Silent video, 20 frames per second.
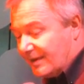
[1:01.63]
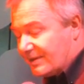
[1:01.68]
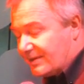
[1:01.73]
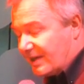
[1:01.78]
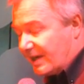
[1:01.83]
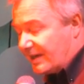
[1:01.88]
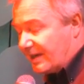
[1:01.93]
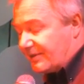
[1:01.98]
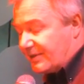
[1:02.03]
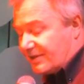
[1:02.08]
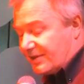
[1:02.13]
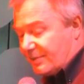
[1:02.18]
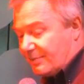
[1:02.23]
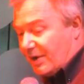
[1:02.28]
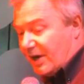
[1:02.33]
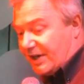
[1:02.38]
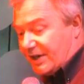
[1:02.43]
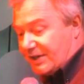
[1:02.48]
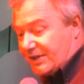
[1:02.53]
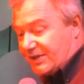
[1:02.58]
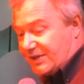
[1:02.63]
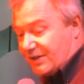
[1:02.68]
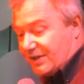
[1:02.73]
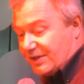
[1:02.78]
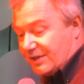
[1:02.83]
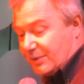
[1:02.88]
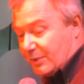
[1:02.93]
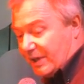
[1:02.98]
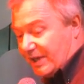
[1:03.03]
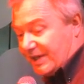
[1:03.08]
So that gives us a minus
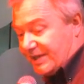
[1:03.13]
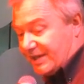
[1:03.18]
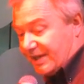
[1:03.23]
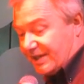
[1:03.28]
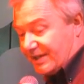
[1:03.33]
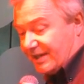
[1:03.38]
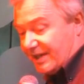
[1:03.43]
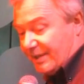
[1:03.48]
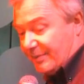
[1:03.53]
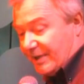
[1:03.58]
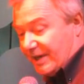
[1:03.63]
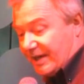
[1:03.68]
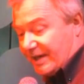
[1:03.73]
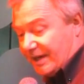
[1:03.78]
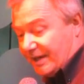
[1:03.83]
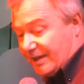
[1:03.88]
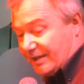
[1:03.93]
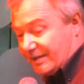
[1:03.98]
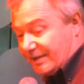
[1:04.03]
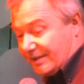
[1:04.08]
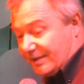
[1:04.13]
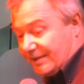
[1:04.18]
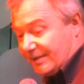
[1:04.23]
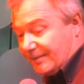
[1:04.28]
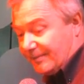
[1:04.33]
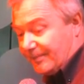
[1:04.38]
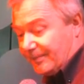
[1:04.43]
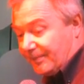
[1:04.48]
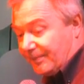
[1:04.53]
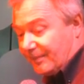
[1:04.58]
26 dB cut,
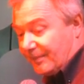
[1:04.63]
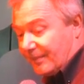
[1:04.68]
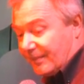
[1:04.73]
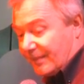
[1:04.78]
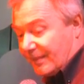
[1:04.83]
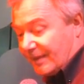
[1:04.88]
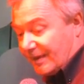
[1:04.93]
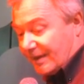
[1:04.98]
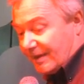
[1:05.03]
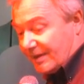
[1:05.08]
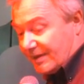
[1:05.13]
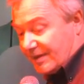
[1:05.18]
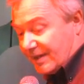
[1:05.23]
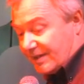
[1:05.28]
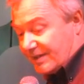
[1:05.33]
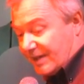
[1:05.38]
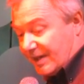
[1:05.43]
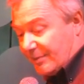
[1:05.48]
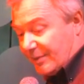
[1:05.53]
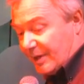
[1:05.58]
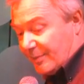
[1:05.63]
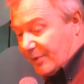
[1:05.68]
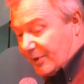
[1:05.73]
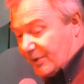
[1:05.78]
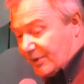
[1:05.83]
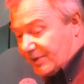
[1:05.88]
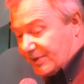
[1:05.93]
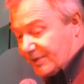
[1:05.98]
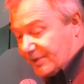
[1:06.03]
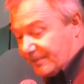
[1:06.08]
6 dB
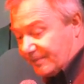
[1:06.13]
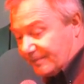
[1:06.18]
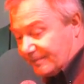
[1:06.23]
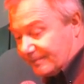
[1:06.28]
boost.